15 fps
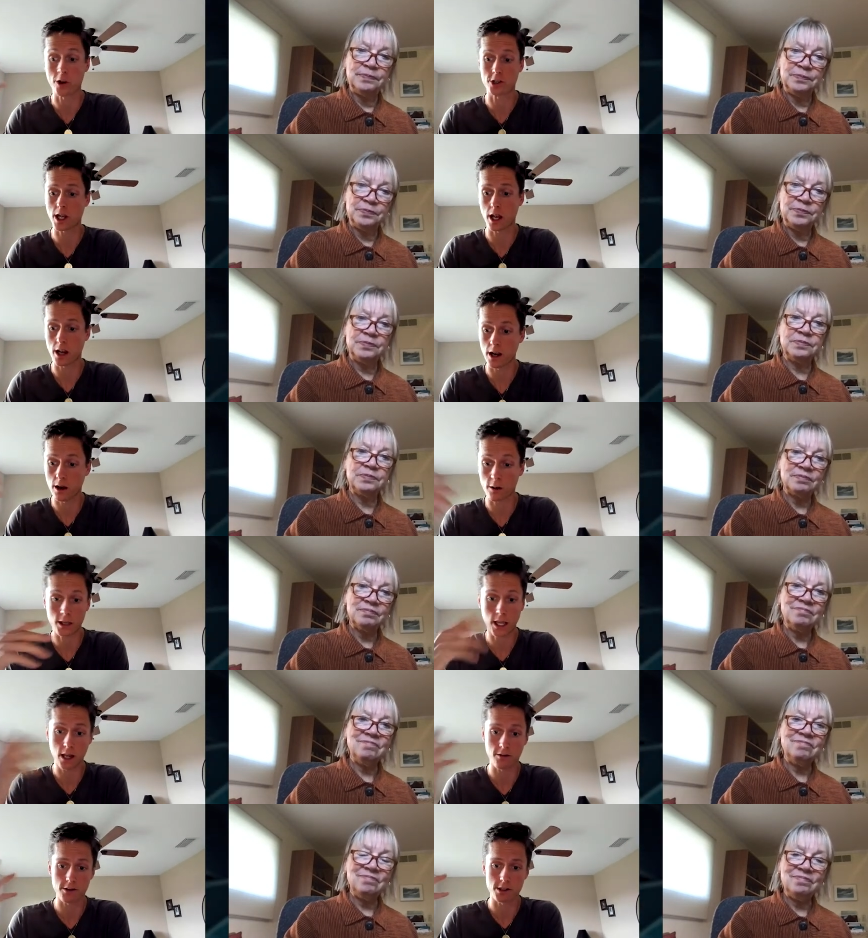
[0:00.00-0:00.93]
Speaker 1: more educated now.
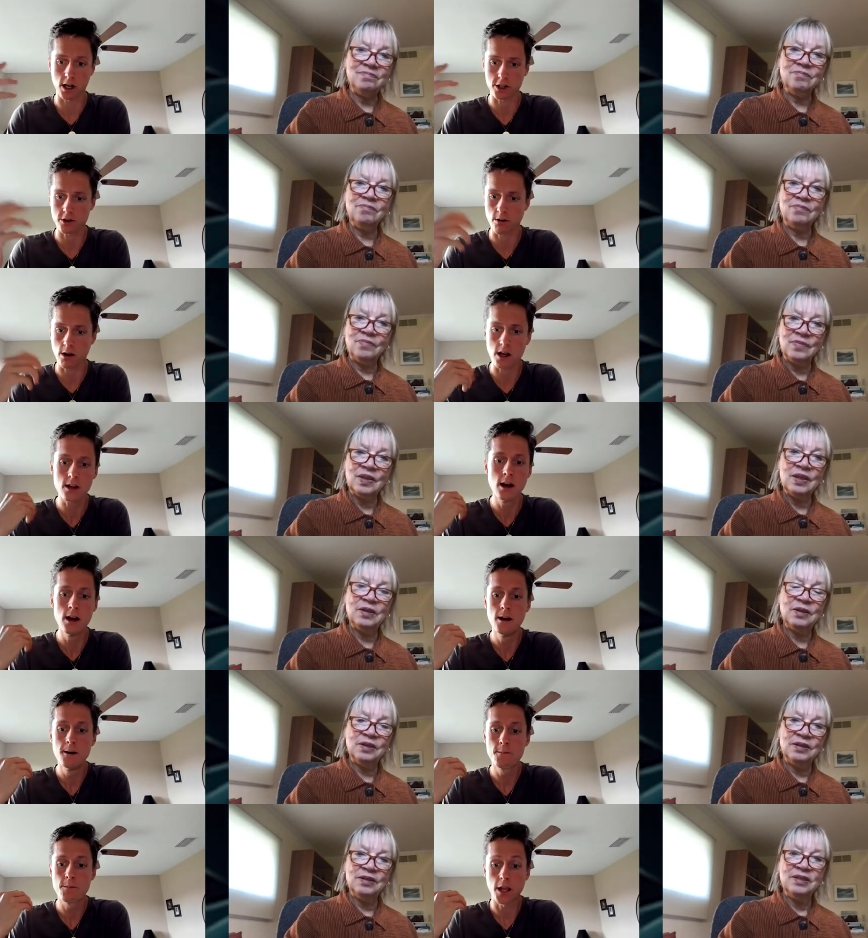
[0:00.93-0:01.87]
can't even talk straight.
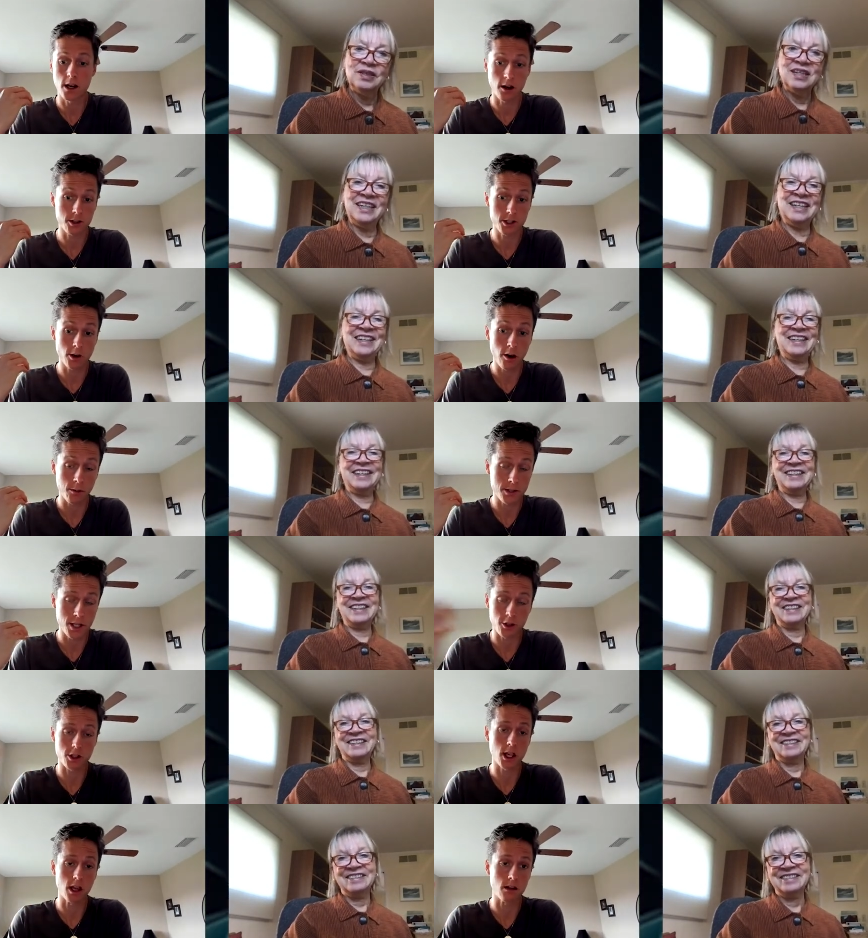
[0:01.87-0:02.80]
And also helps
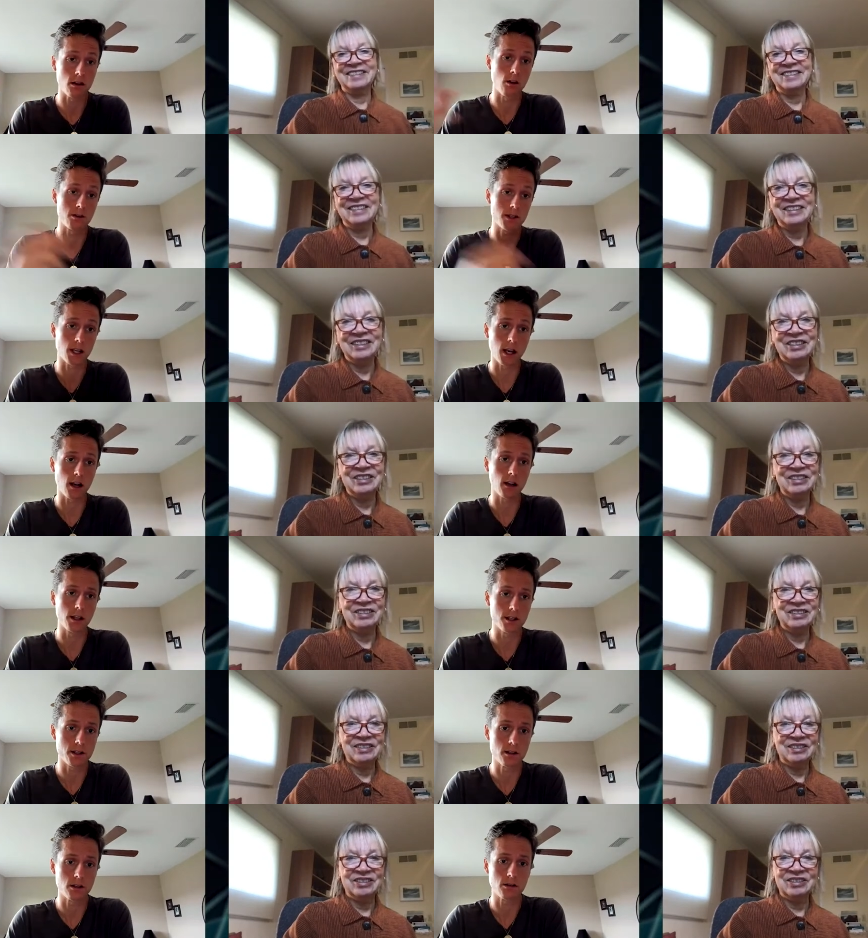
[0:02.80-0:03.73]
educate those that get to
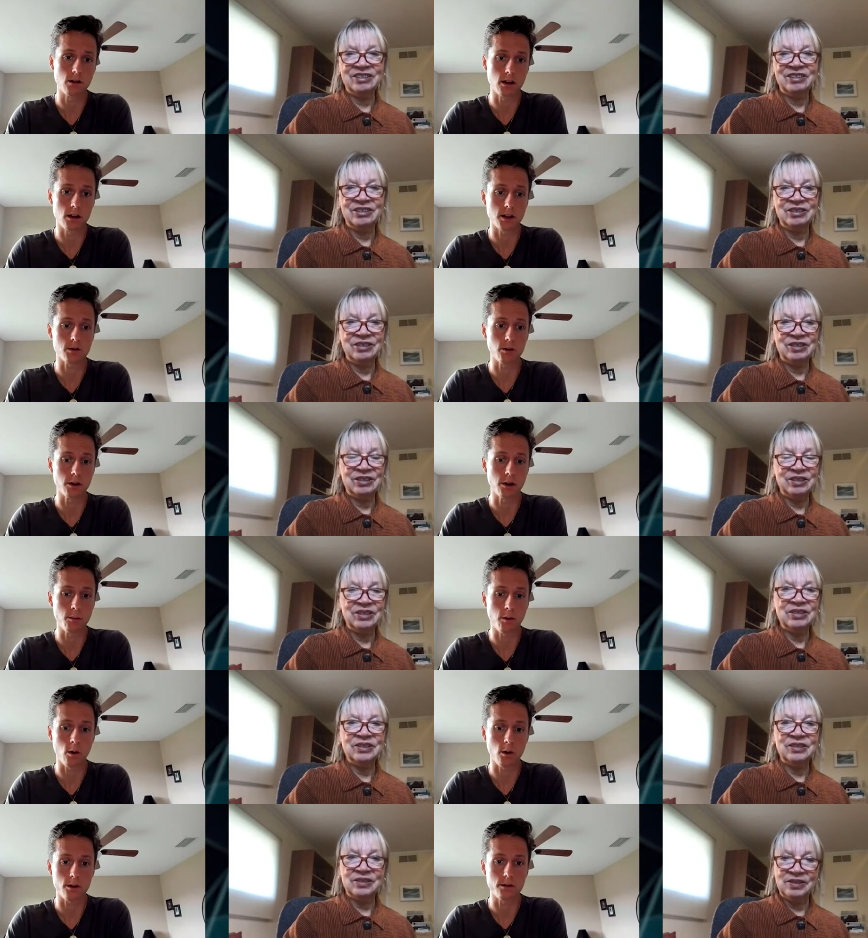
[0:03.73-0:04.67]
listen to it. And that's really
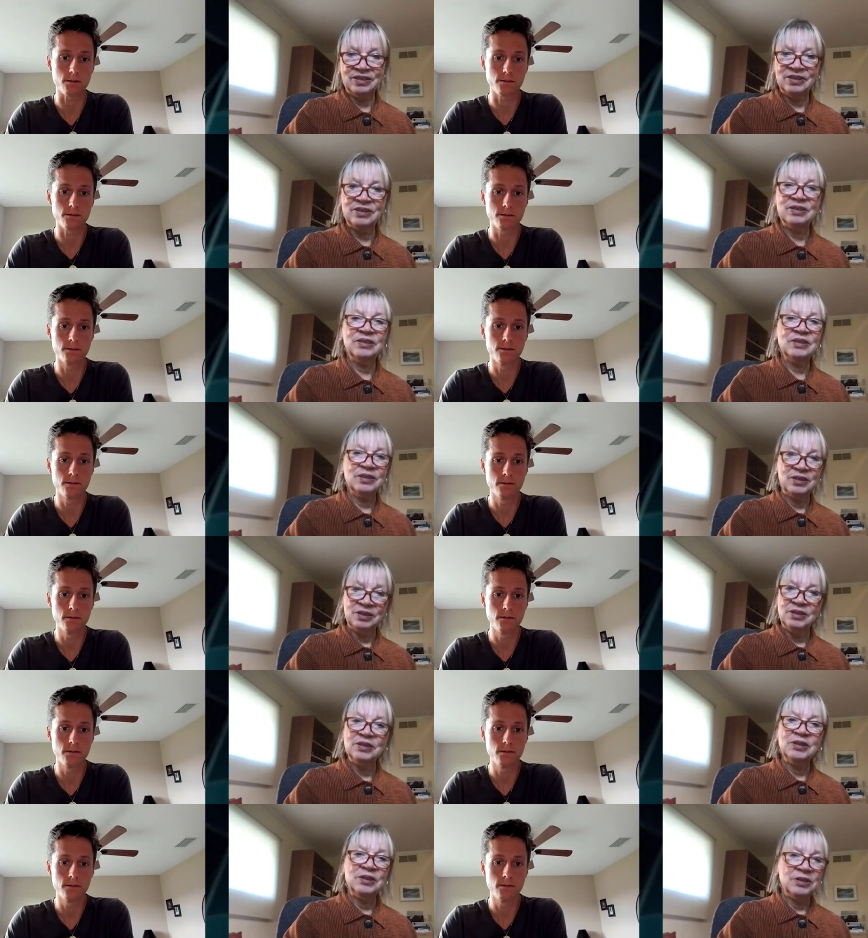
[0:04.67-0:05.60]
important.
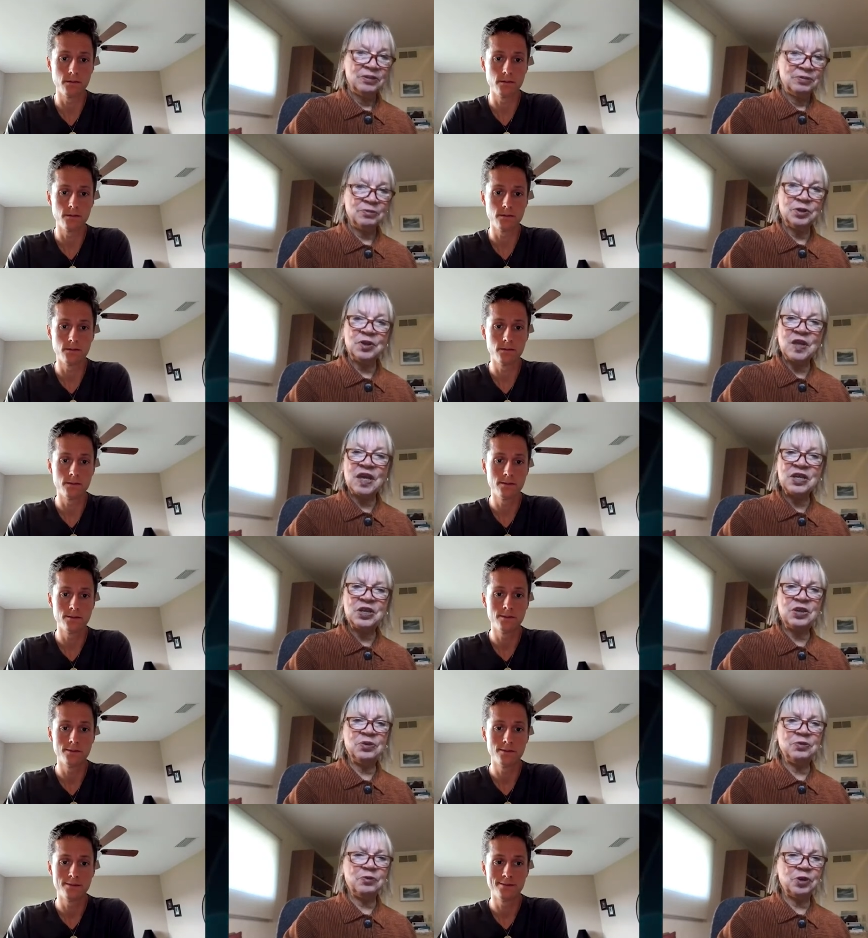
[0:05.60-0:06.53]
Speaker 2: Well,
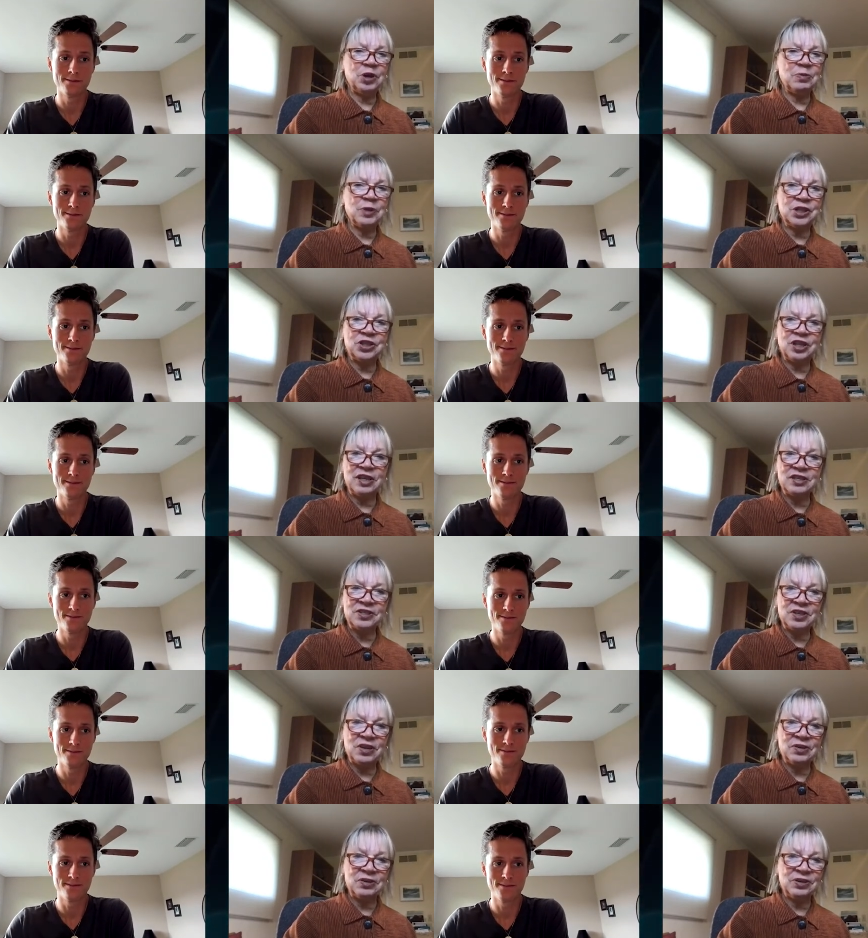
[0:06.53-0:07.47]
thank you very much,
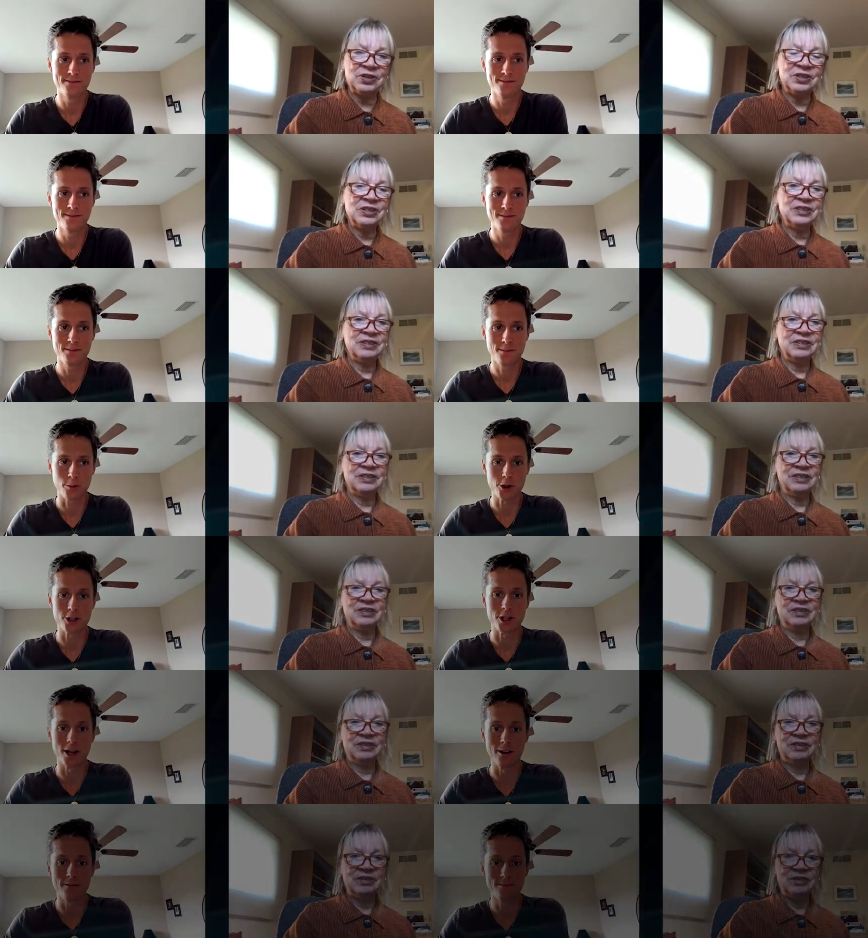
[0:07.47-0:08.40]
Alexander.
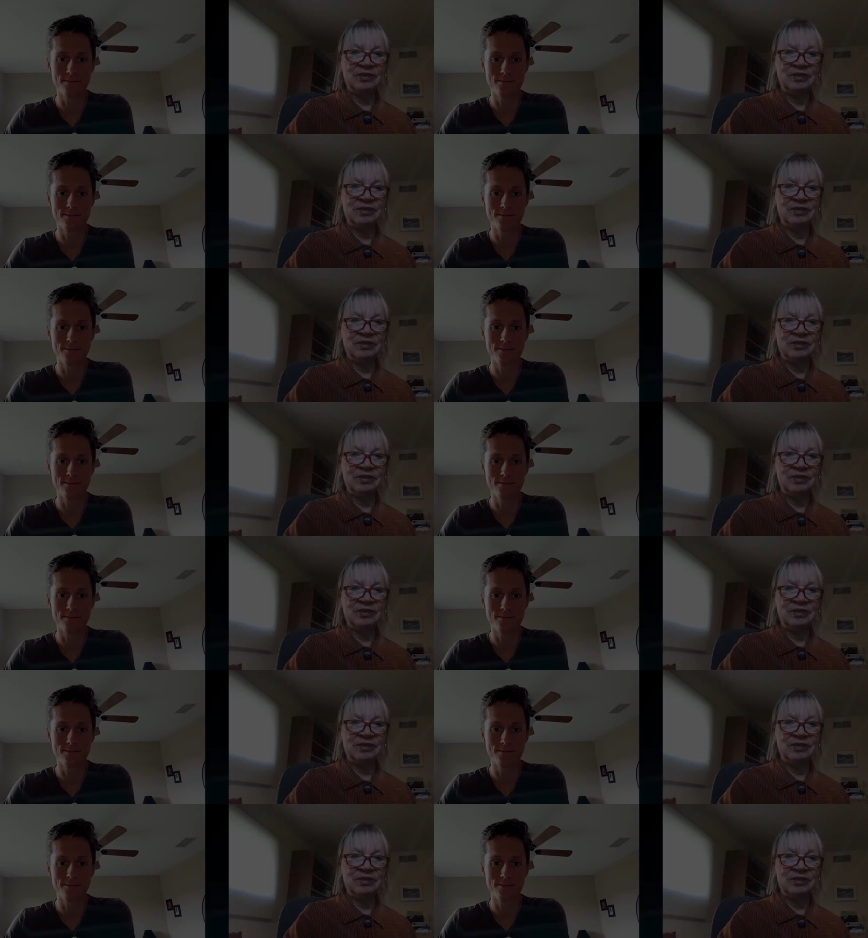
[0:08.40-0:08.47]
Speaker 1: Appreciate